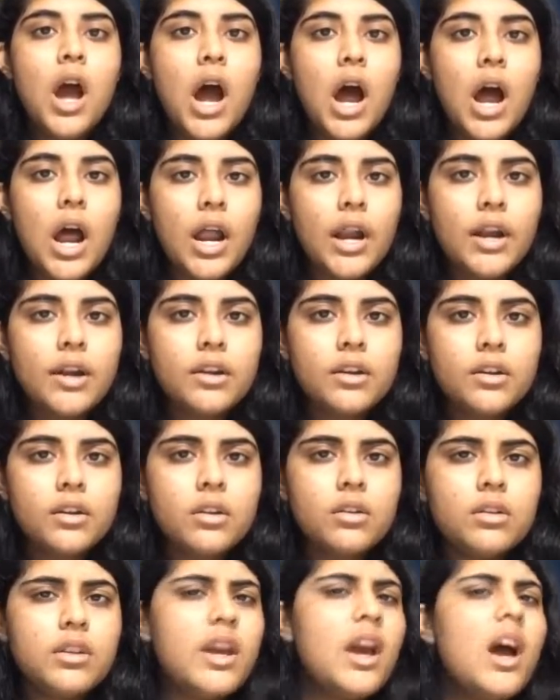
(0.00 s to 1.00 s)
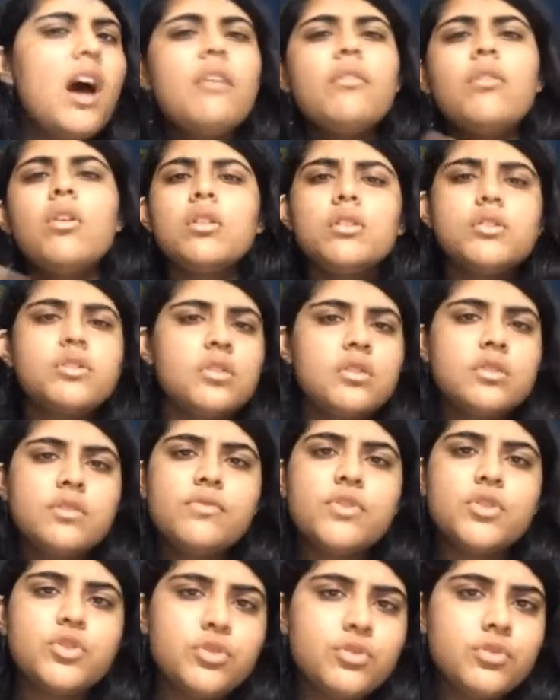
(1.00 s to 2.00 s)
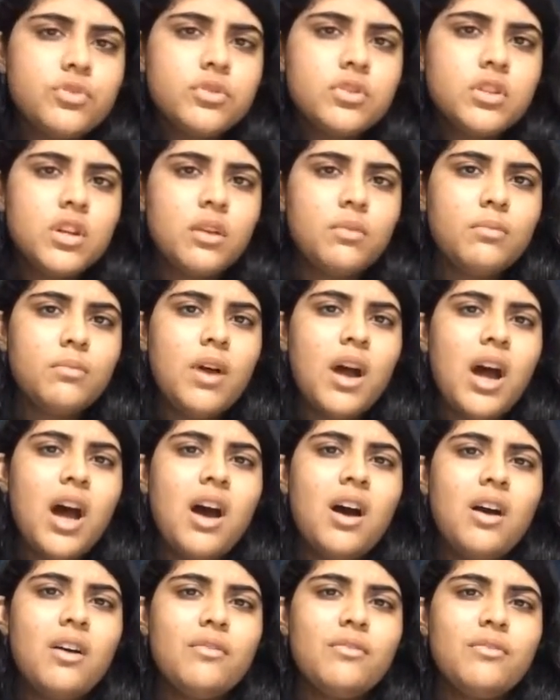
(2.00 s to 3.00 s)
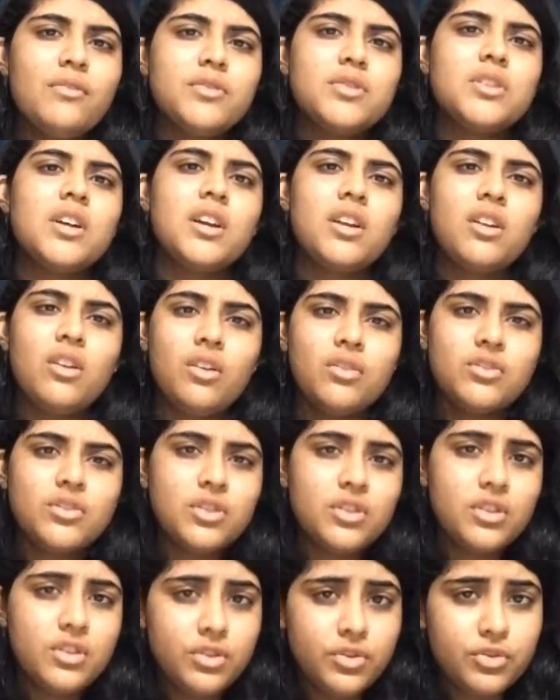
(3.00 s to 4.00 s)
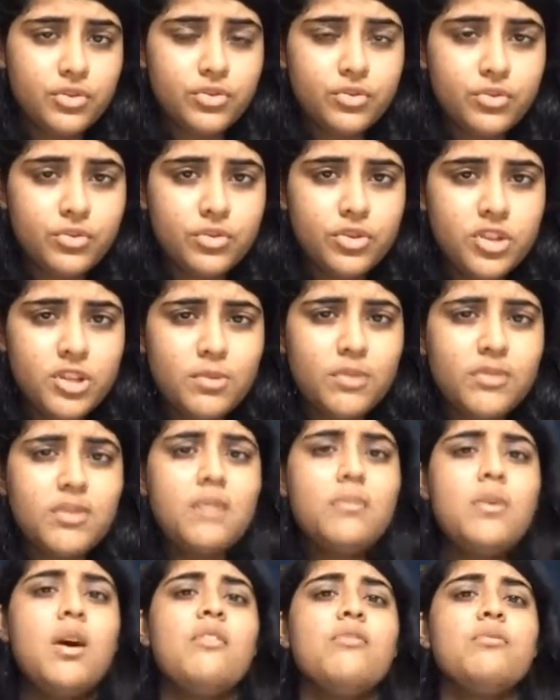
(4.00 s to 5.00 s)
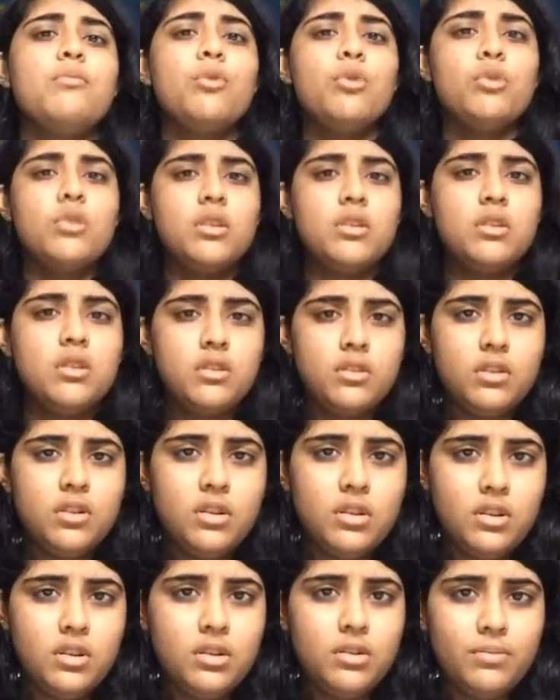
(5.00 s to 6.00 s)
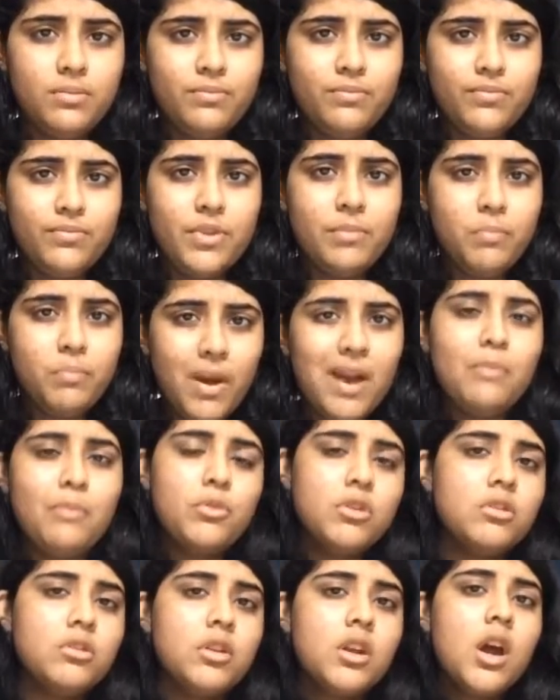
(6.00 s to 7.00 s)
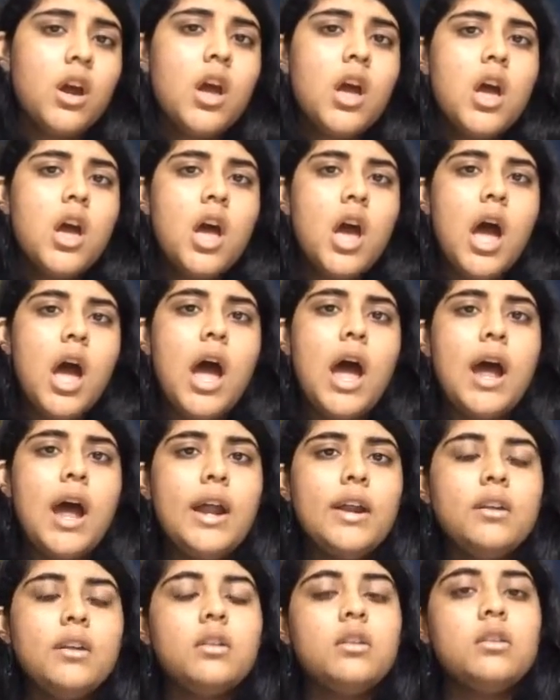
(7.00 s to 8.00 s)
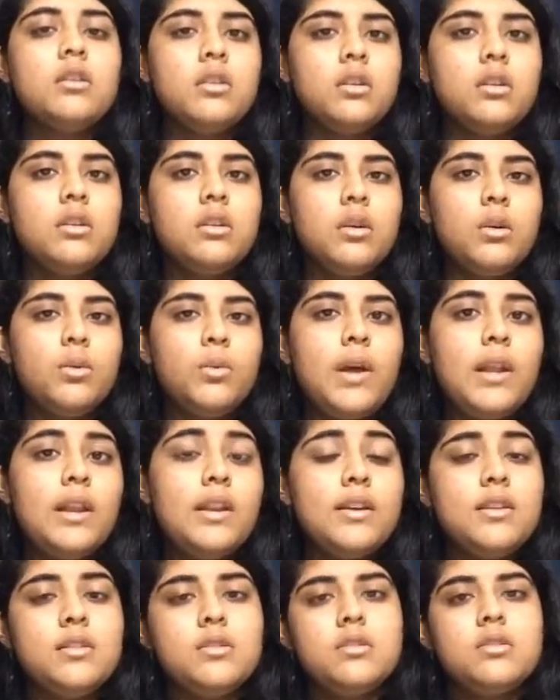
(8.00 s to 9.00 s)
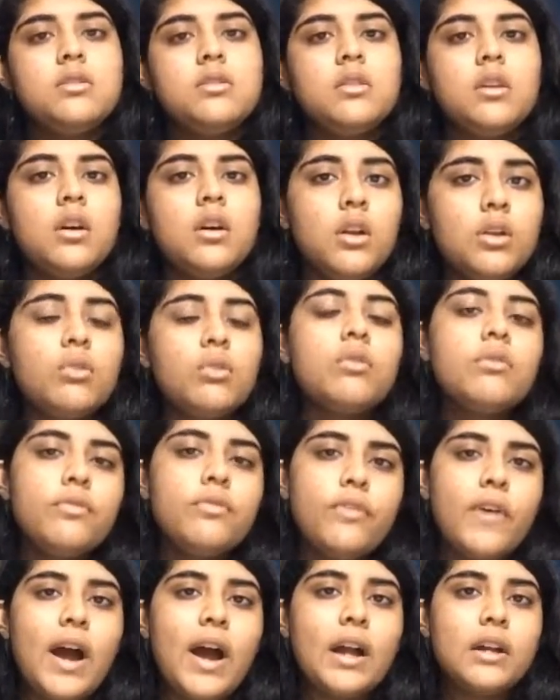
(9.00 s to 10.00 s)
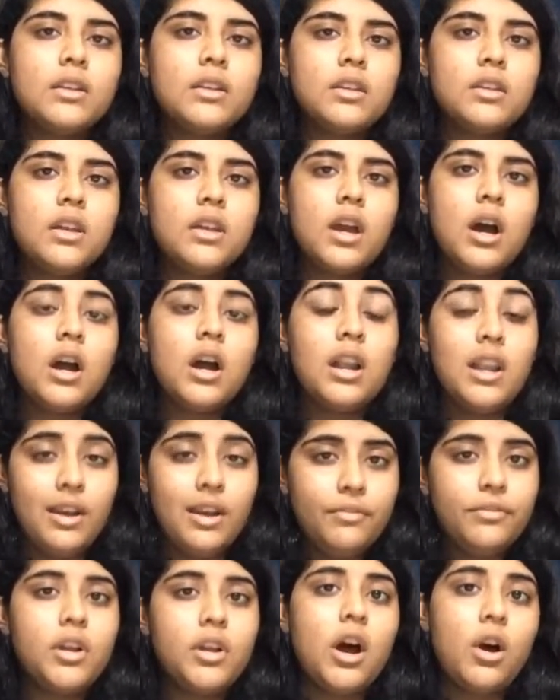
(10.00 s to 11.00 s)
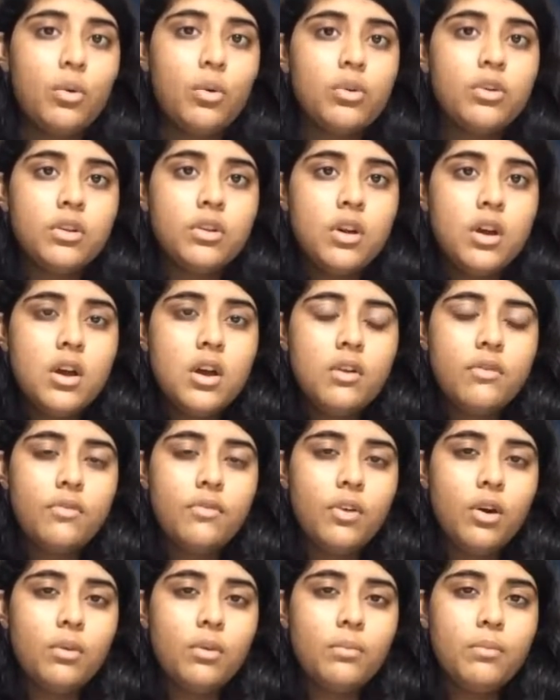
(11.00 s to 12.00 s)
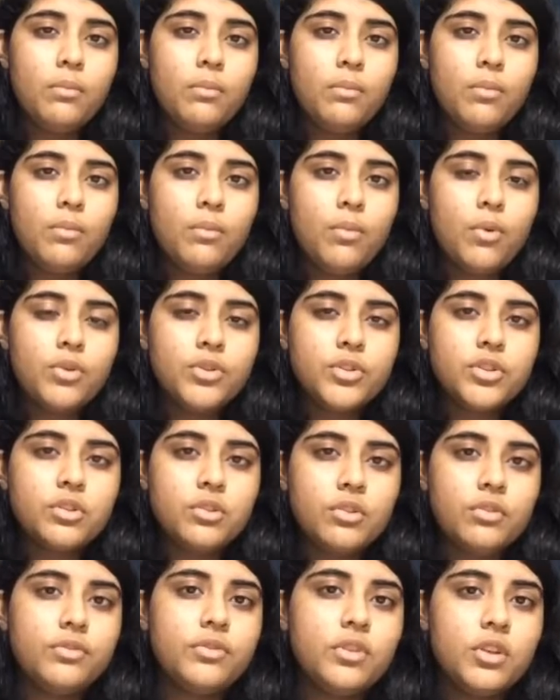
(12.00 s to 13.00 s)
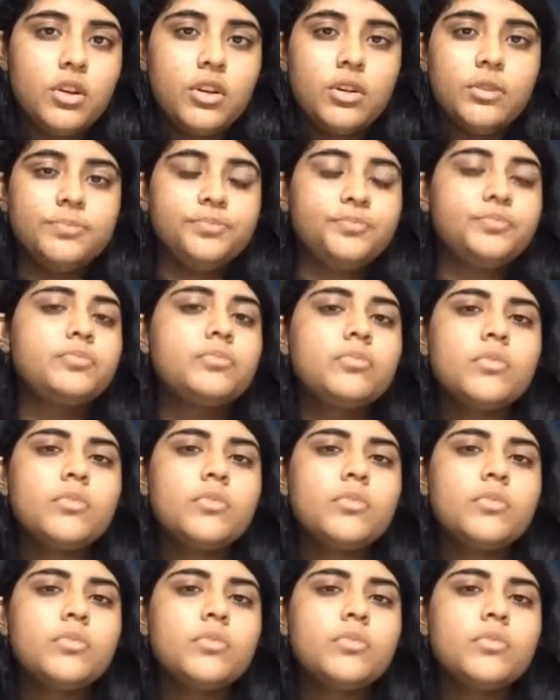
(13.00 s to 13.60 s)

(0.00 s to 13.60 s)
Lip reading: and they have all sorts of issues. Some have psychological issues, some of them have motor impairment, and well, it's a known fact that they are left out from most of the,